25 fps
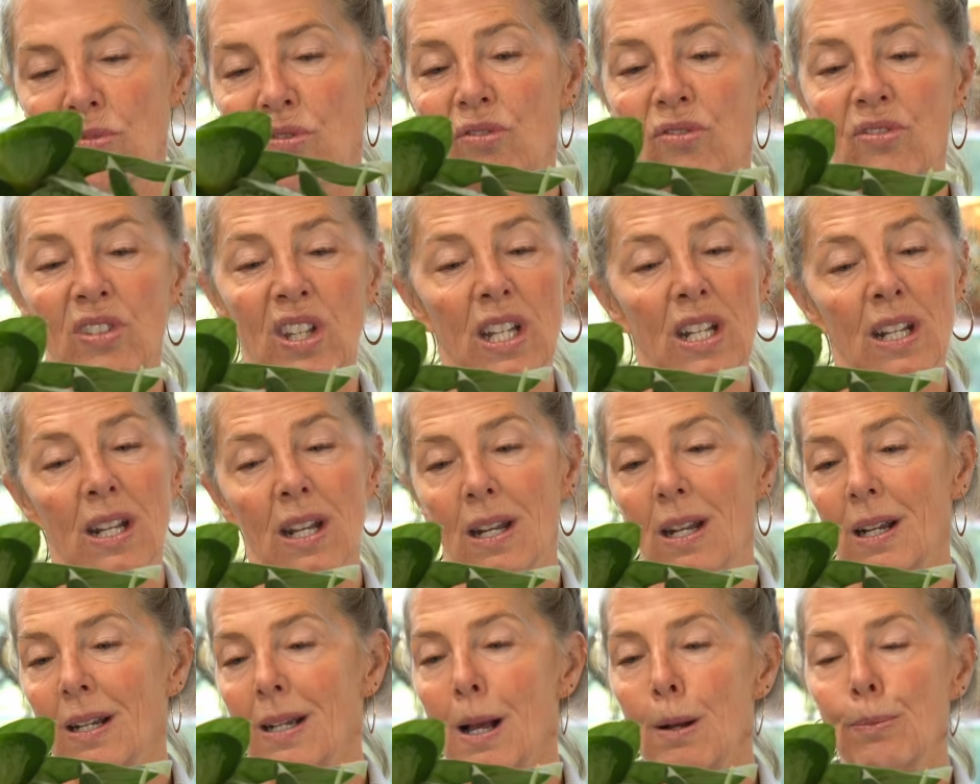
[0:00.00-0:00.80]
feed it
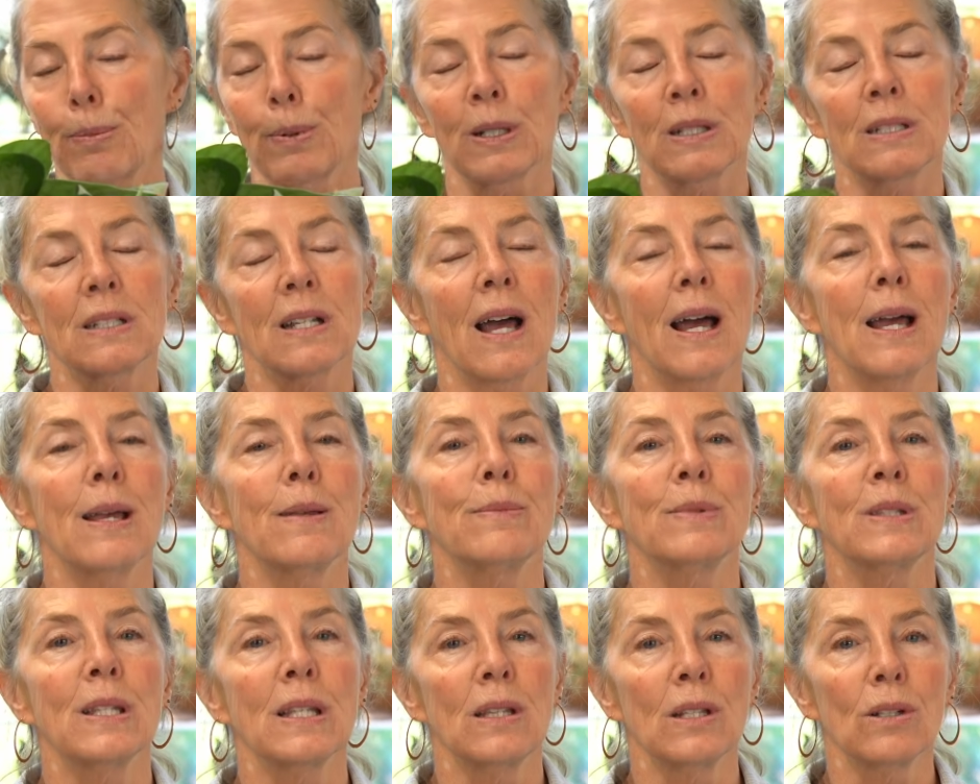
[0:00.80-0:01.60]
a couple of
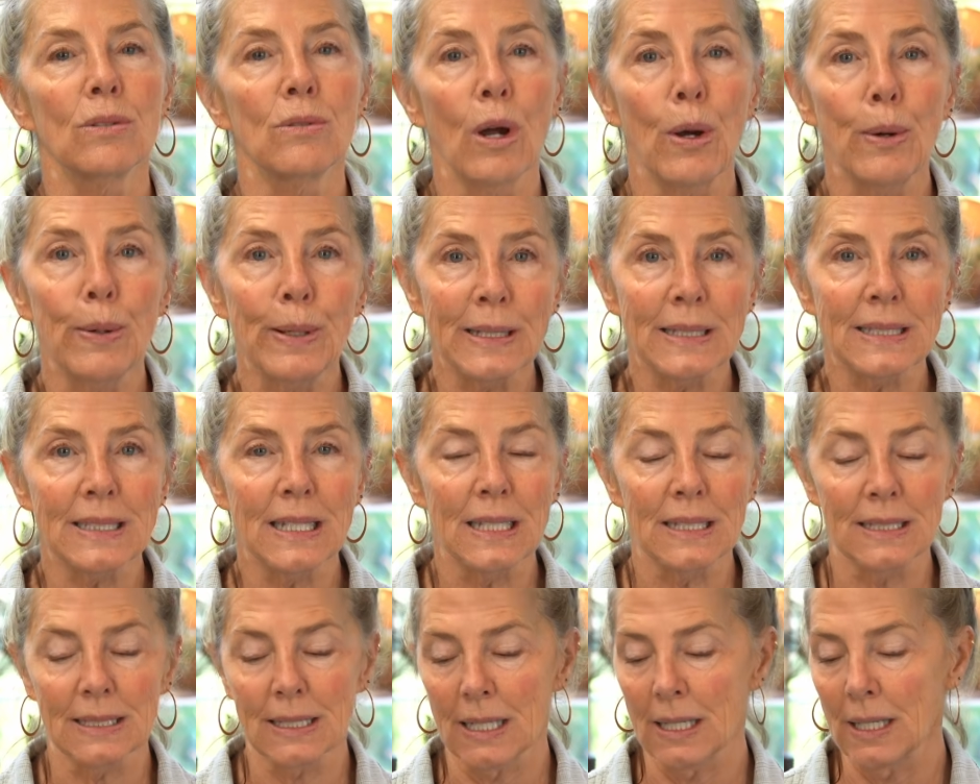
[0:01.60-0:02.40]
times in the growing
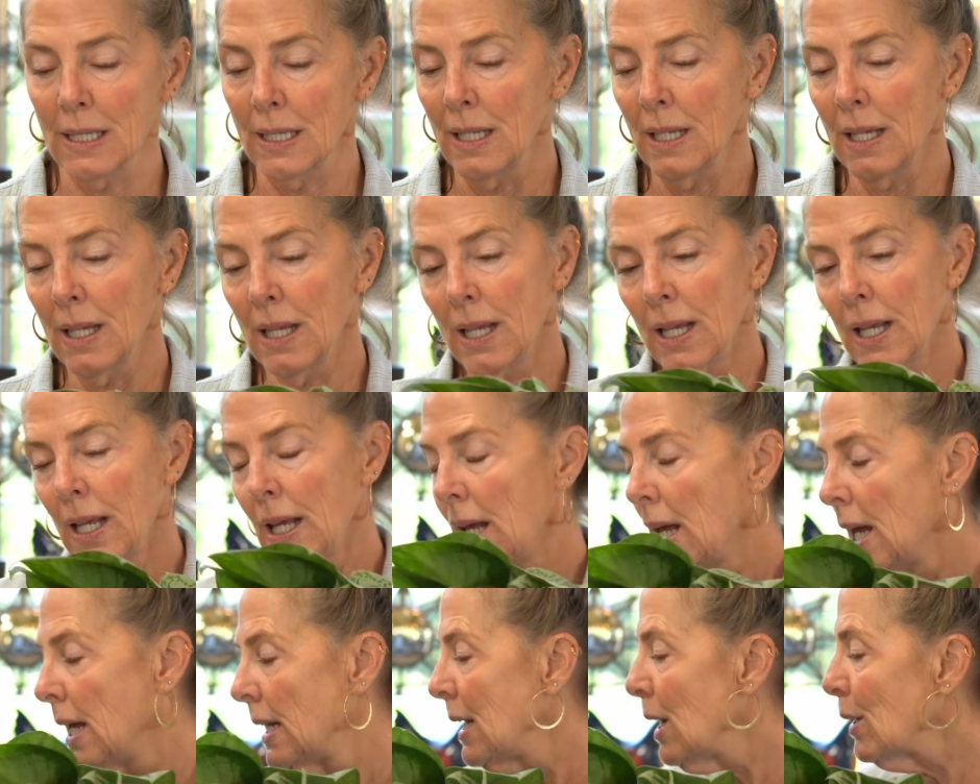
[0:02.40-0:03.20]
season.
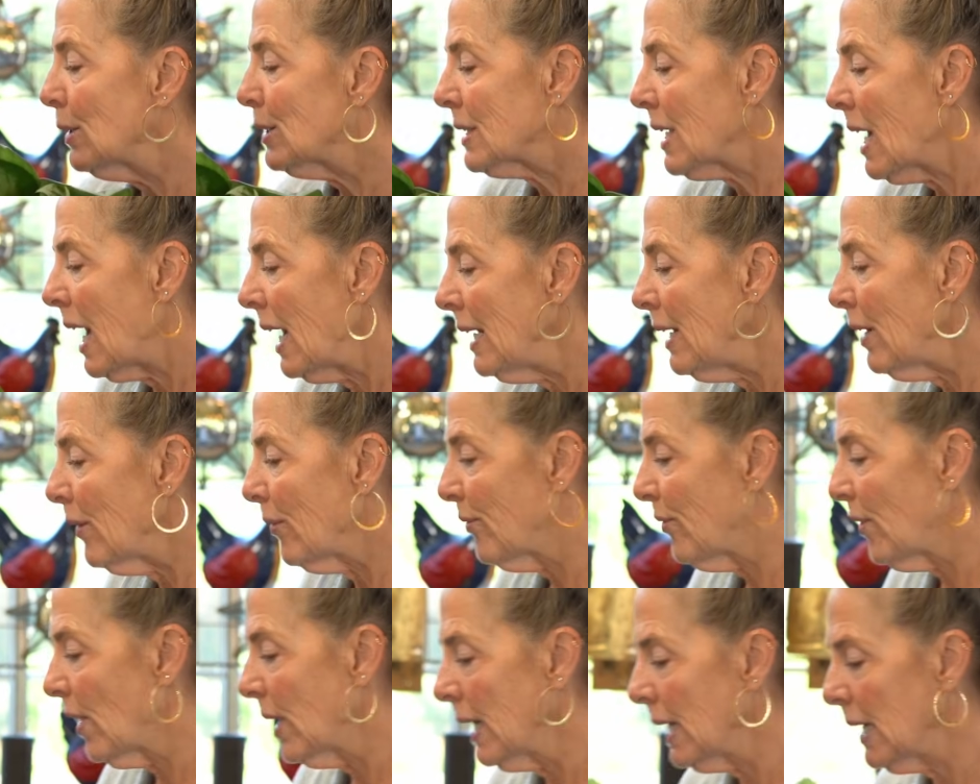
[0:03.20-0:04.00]
Now it's kind of
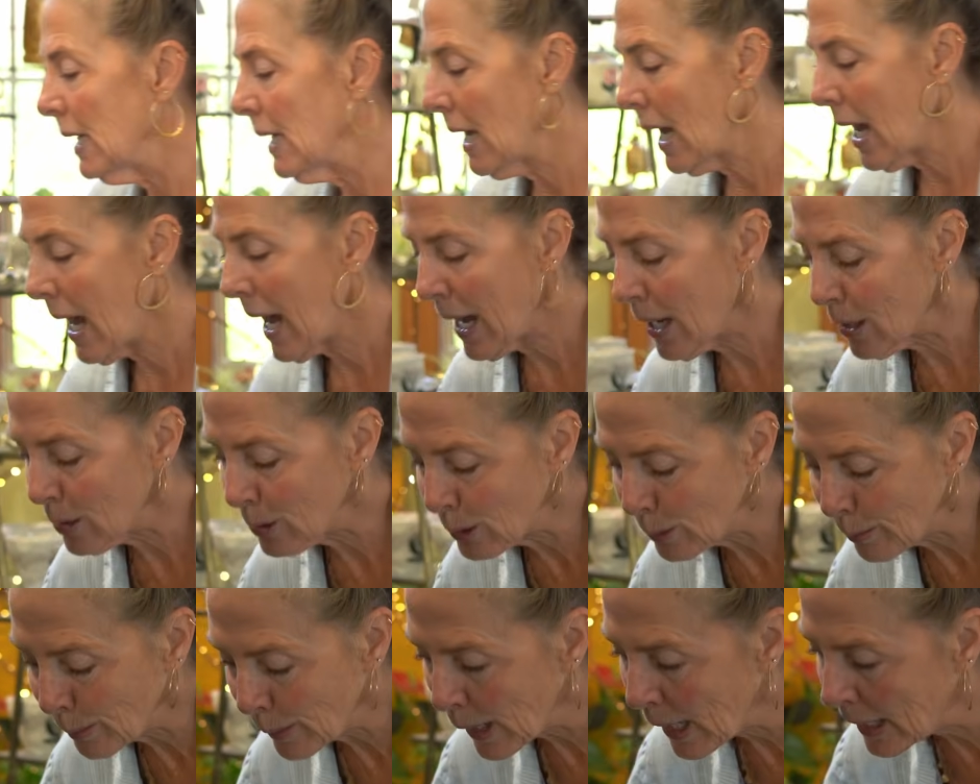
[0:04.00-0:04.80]
funny,
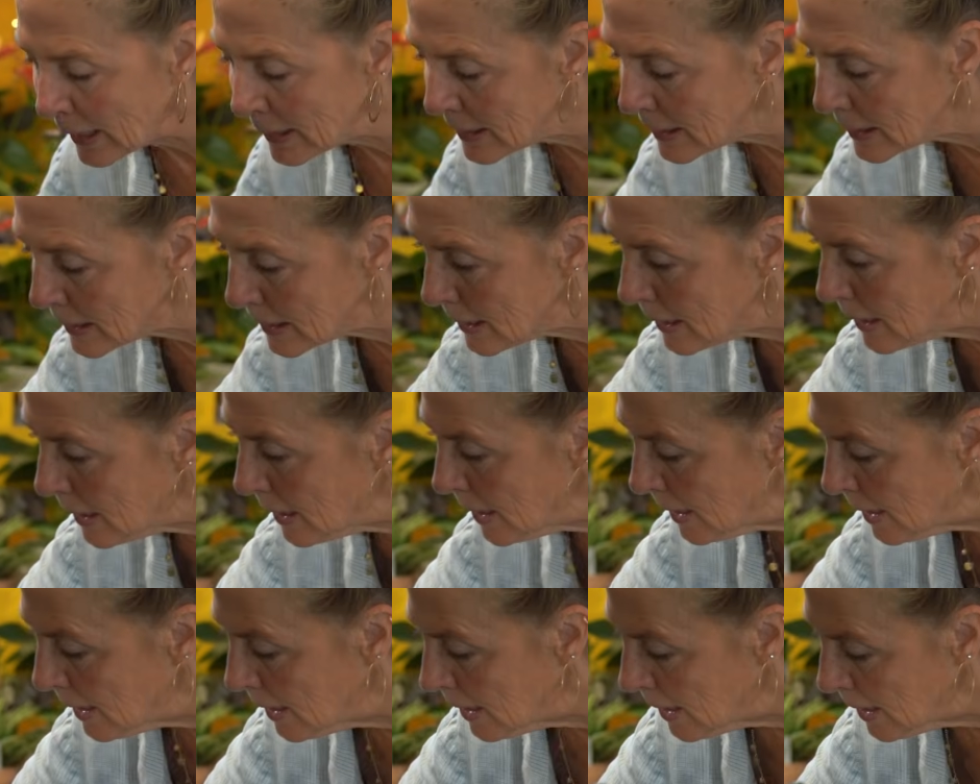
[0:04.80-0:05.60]
houseplants,
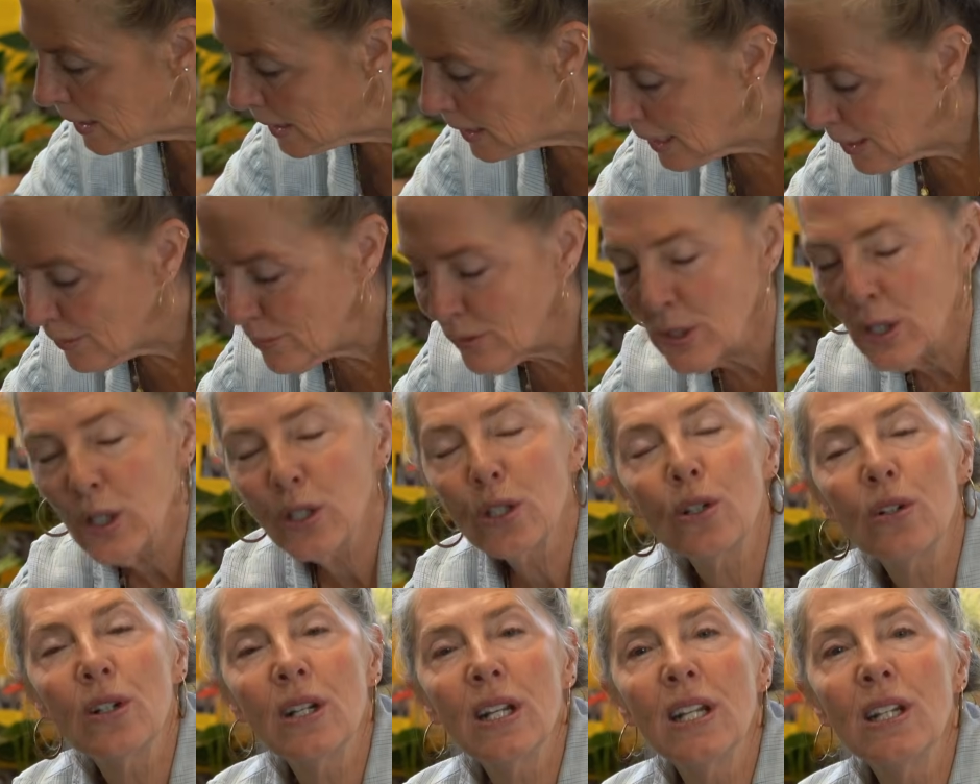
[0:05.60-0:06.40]
even though
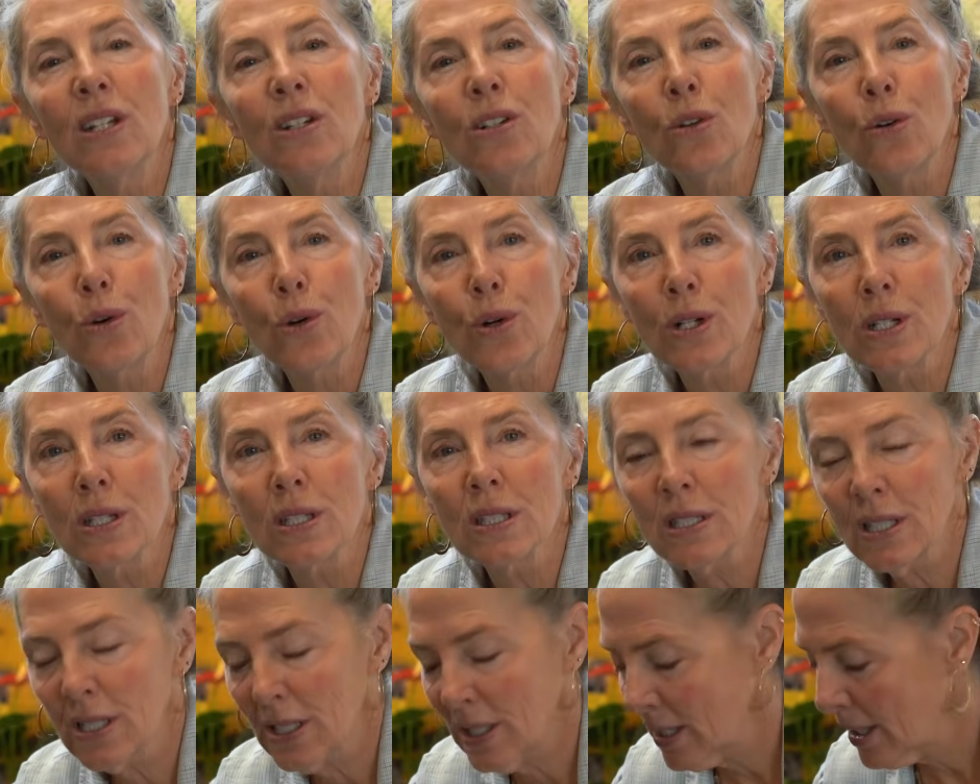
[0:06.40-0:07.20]
they're
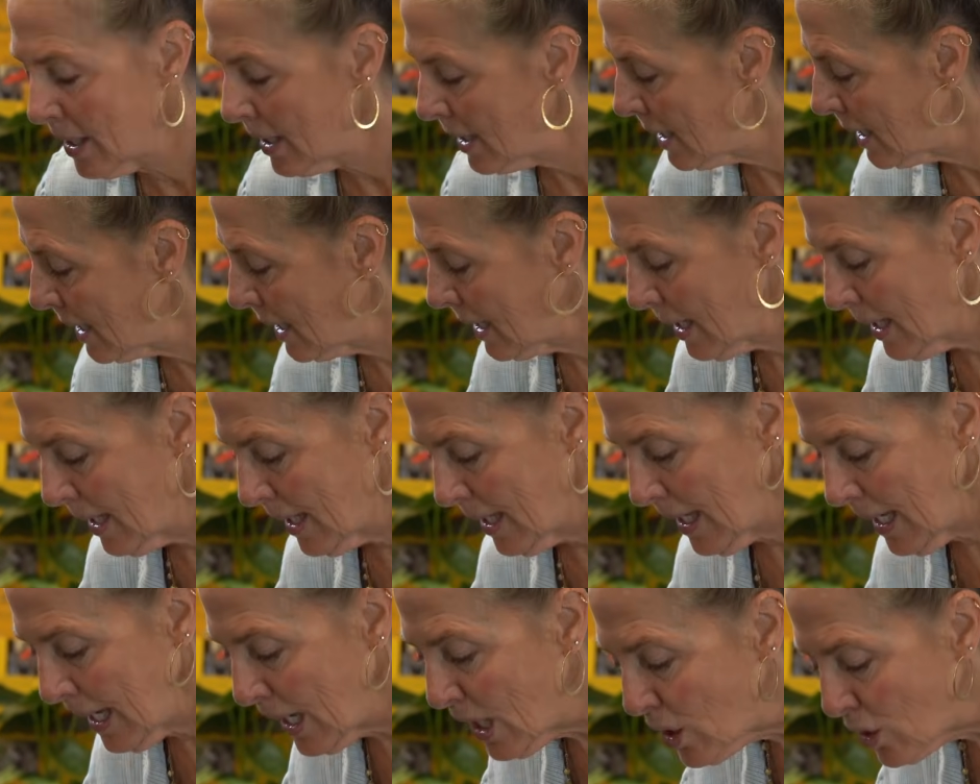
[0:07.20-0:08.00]
indoors,
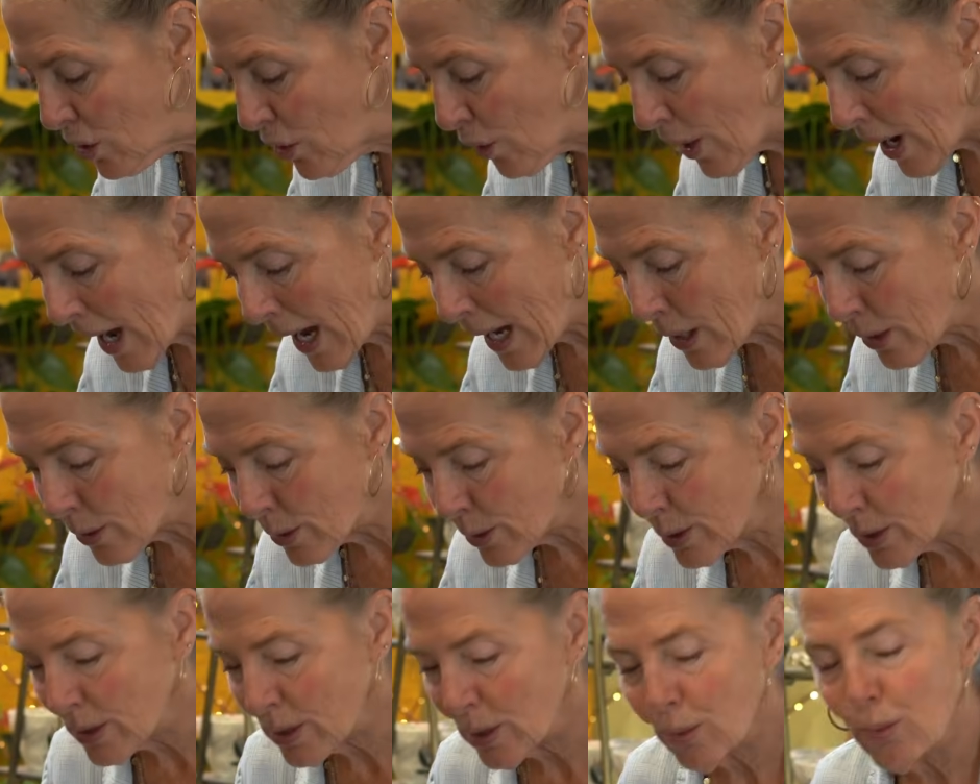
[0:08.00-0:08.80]
in your
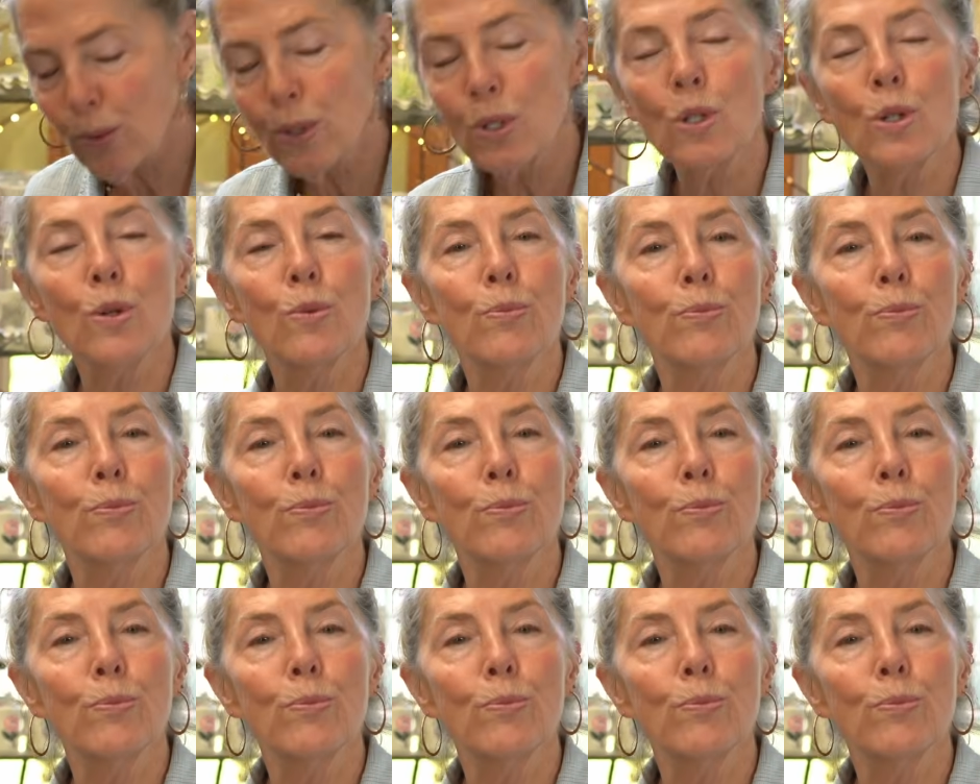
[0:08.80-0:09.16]
house, which you